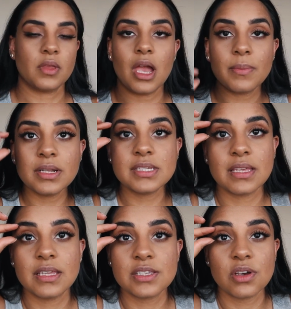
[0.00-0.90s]
I'm gonna
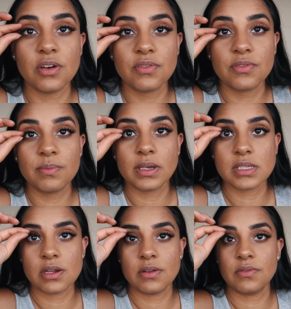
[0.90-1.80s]
take these off because
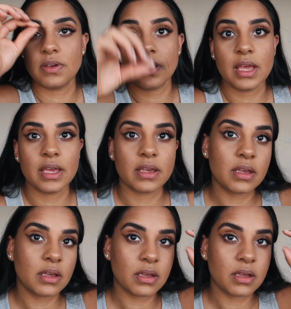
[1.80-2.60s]
I don't feel like